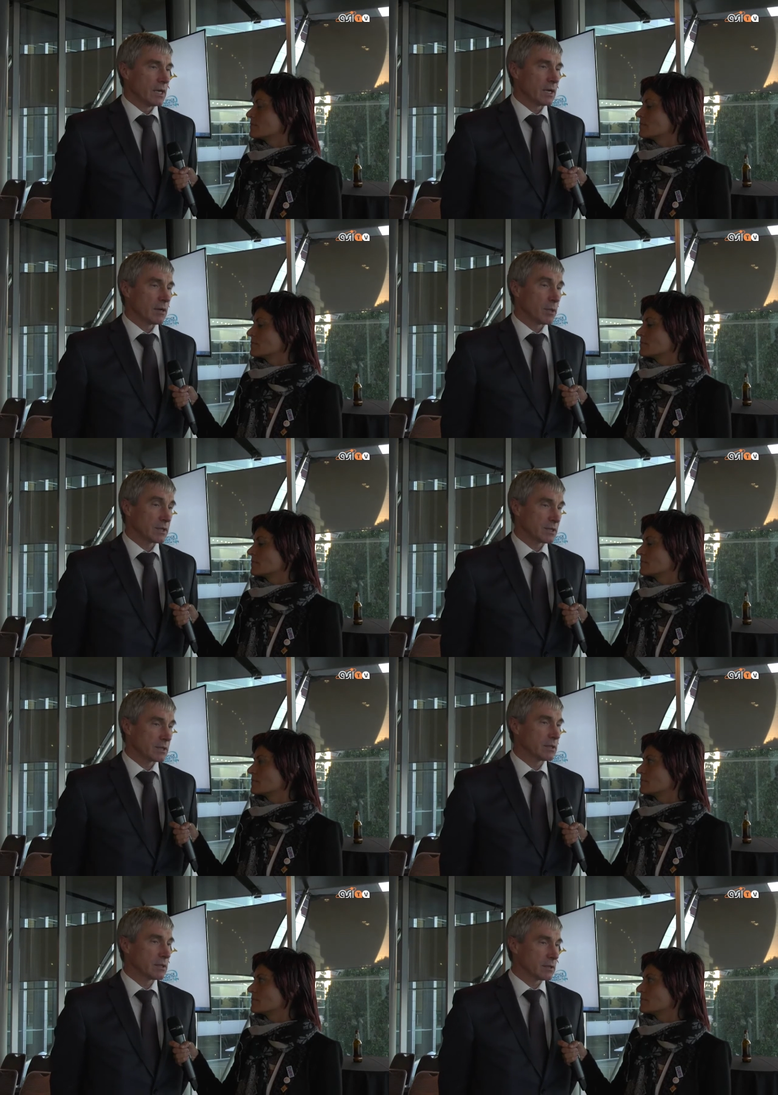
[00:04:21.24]
Speaker 1: uh, but
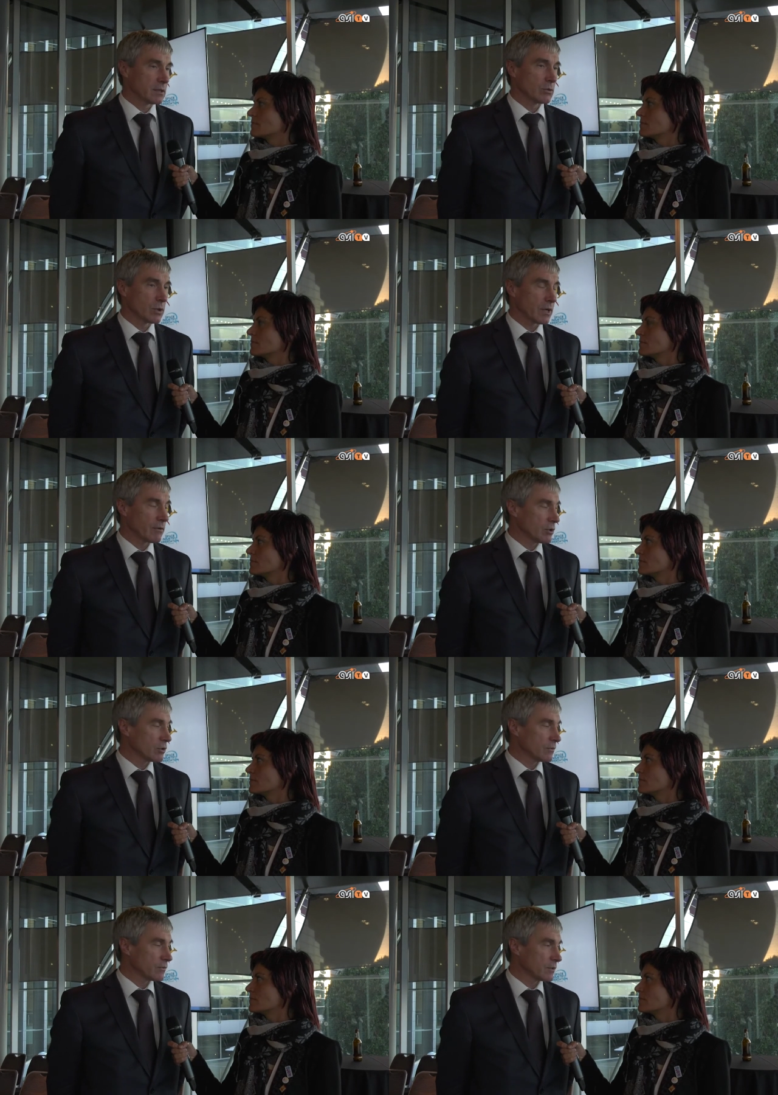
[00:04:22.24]
still we have a
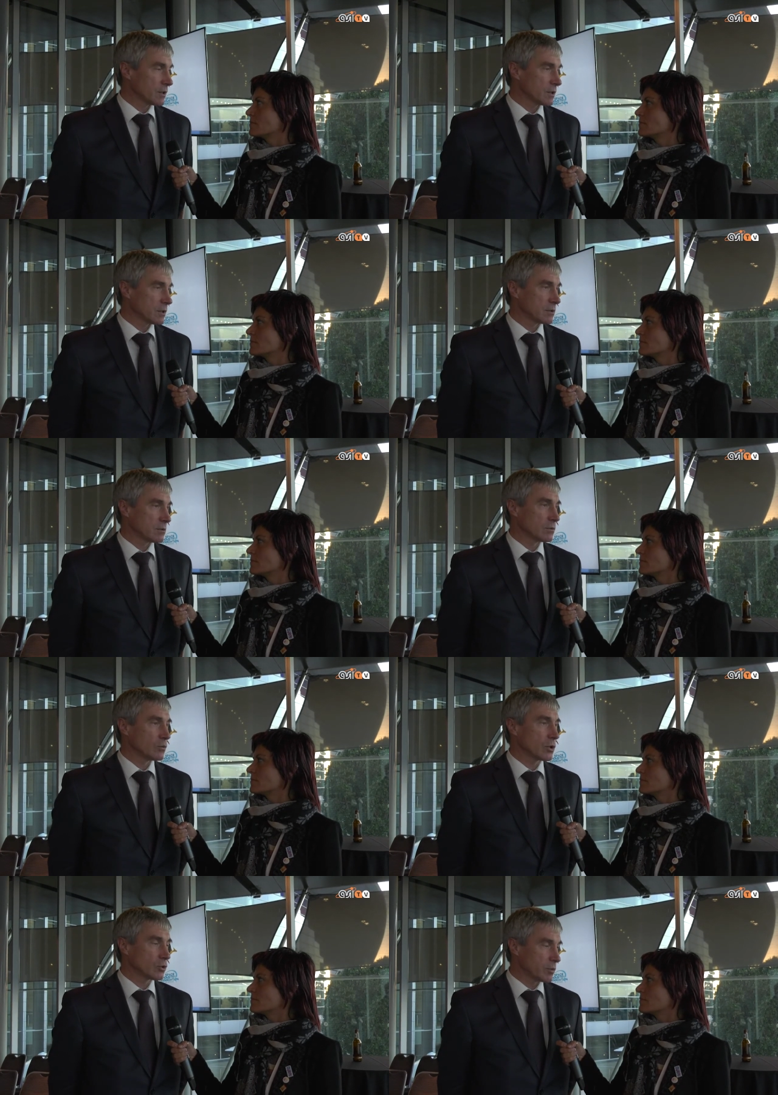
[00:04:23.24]
lot of
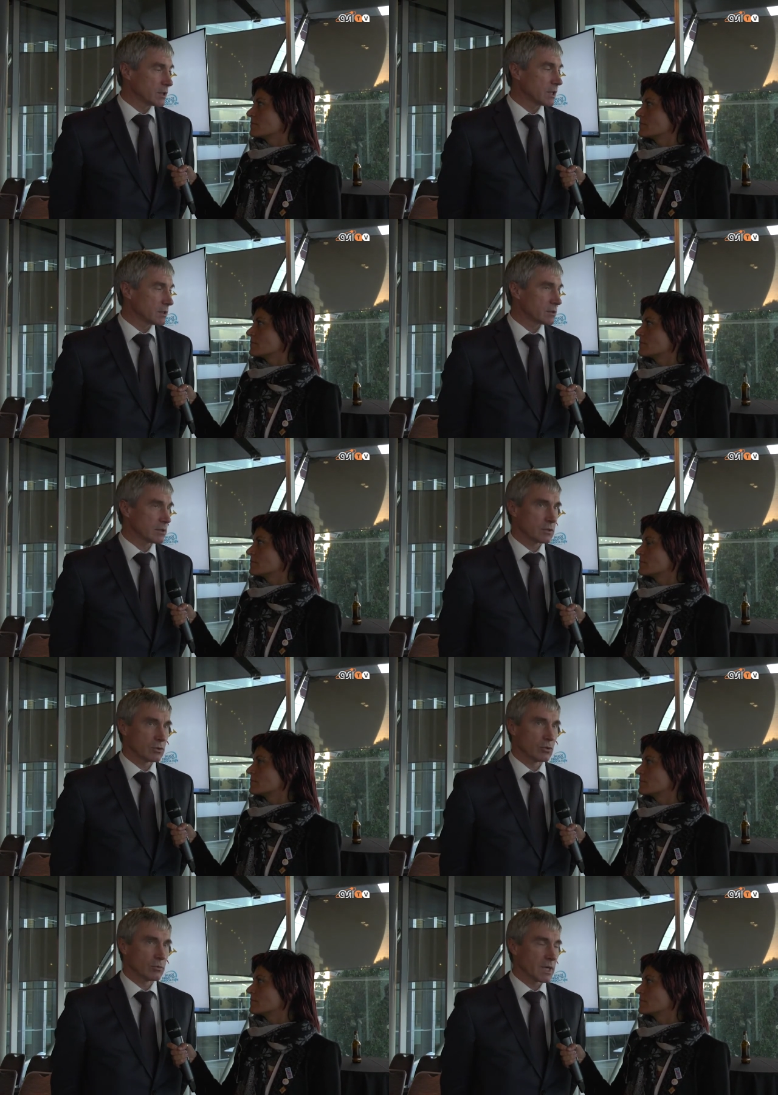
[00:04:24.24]
work to be done
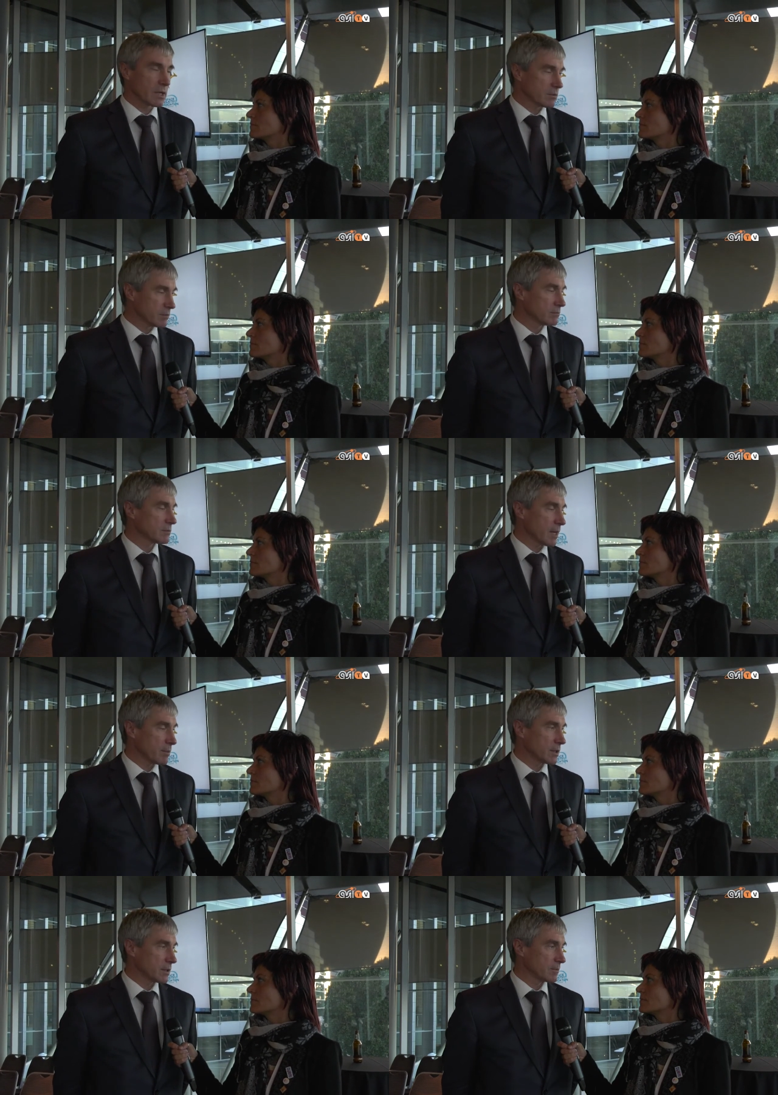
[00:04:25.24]
to make it
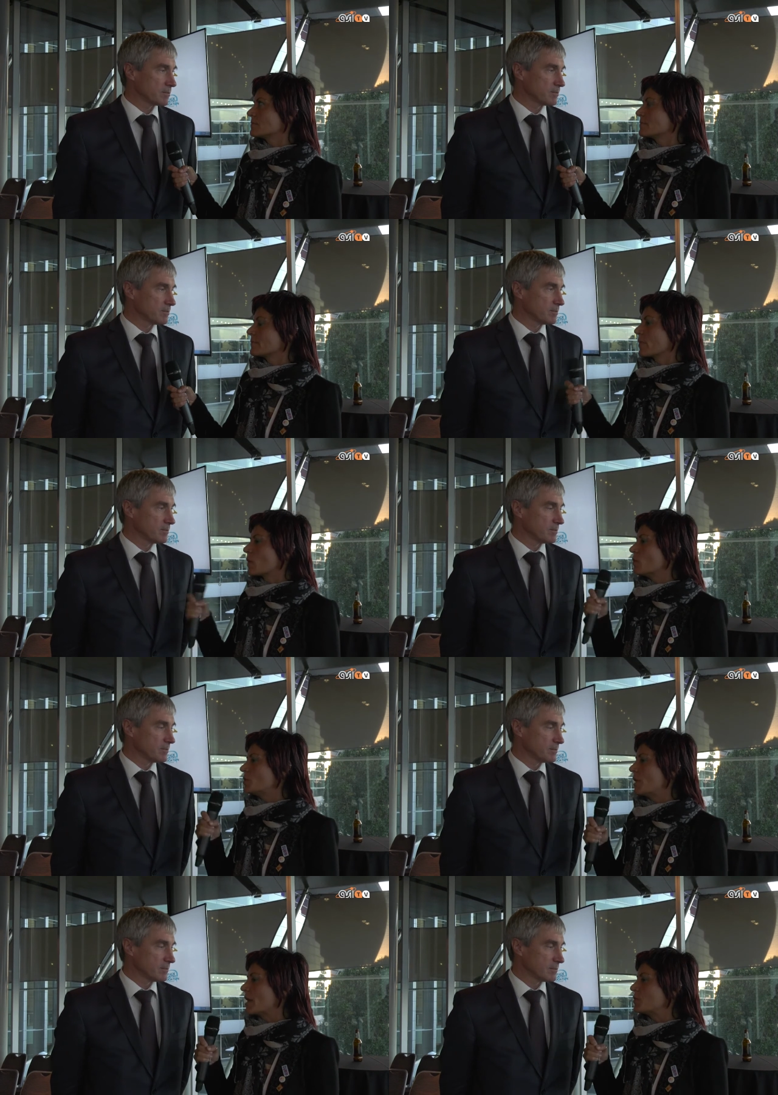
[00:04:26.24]
happening.
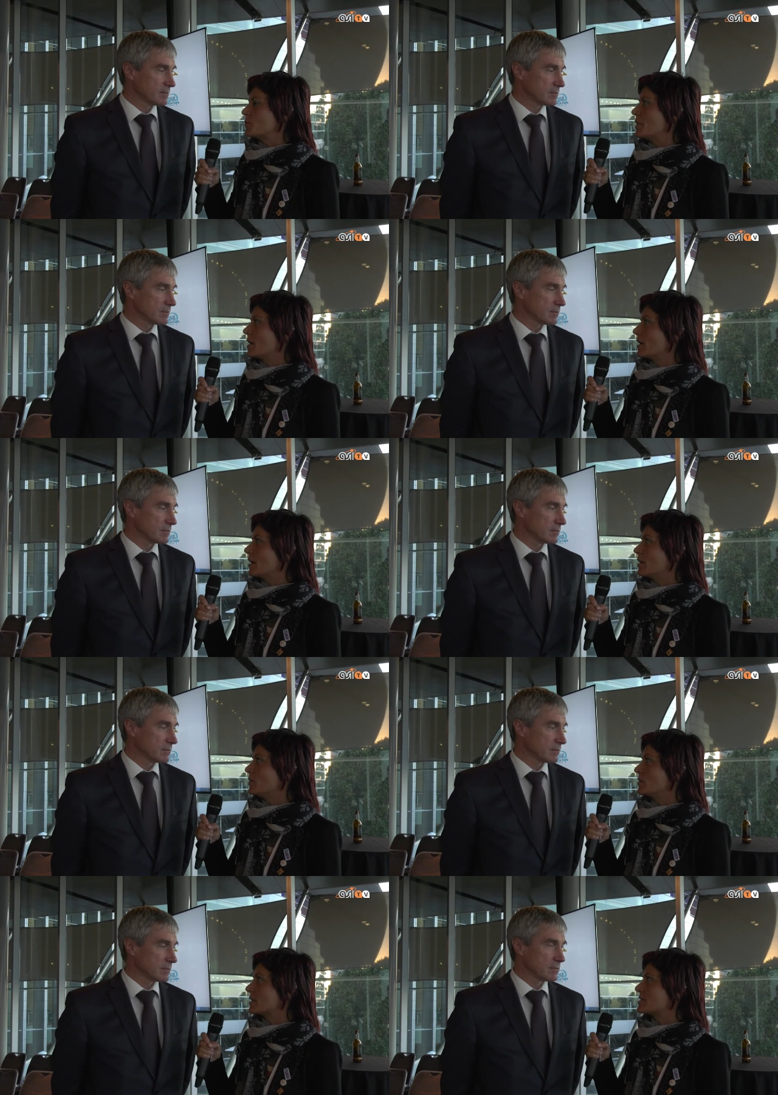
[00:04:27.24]
Speaker 2: Would you like to be a
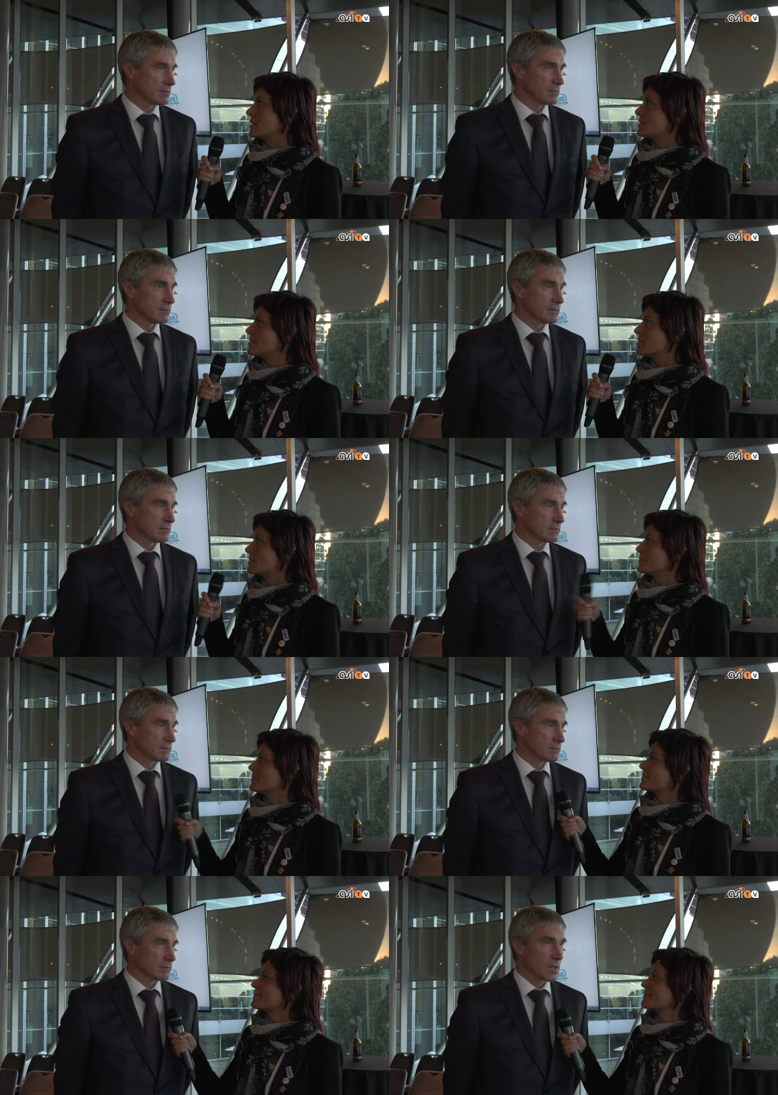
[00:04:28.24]
lunar citizen?
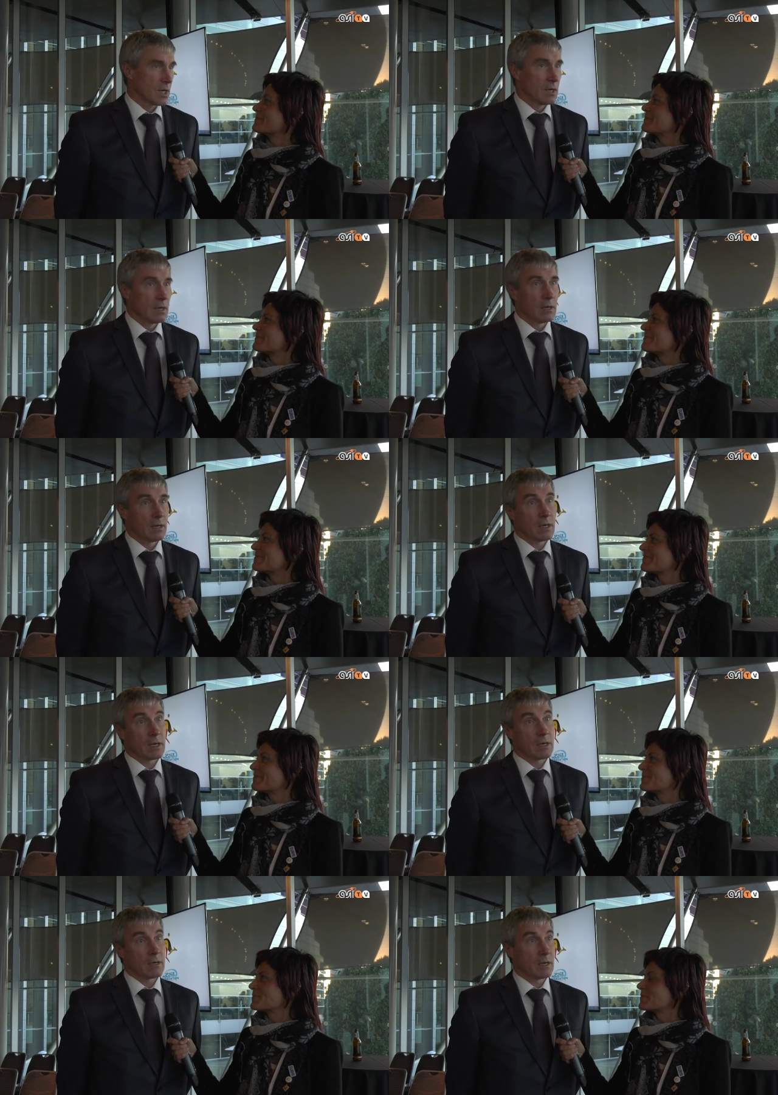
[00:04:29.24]

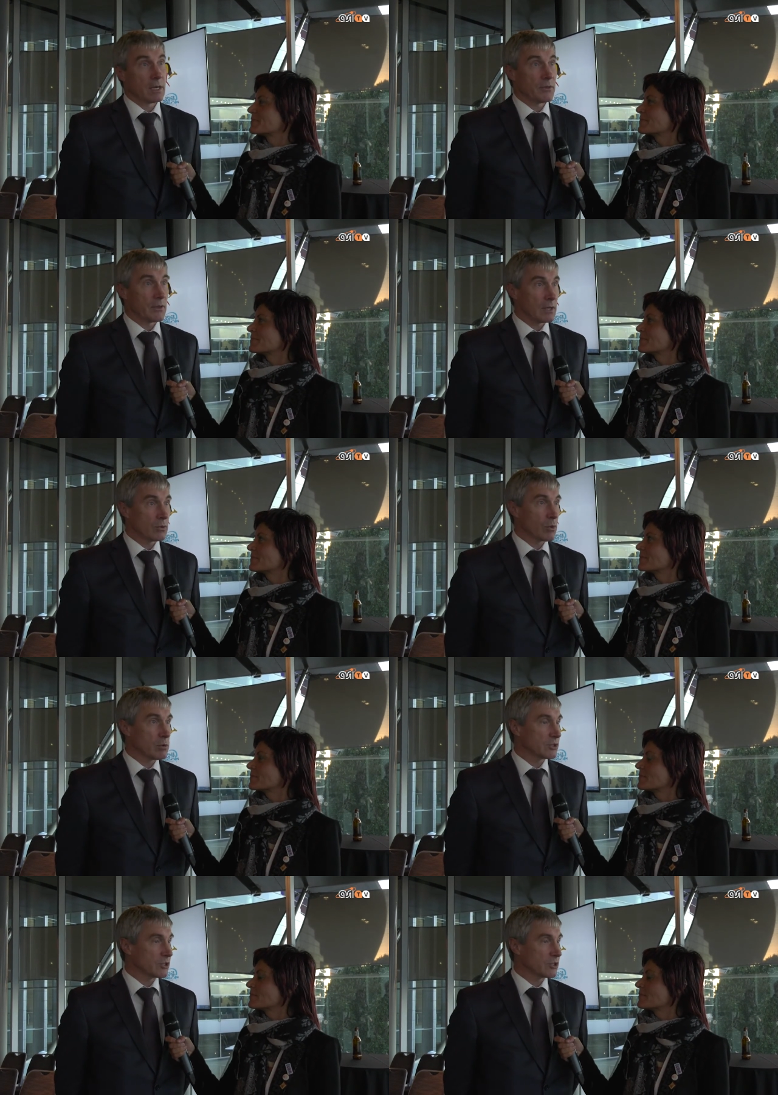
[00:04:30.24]
Speaker 1: Uh, I think we will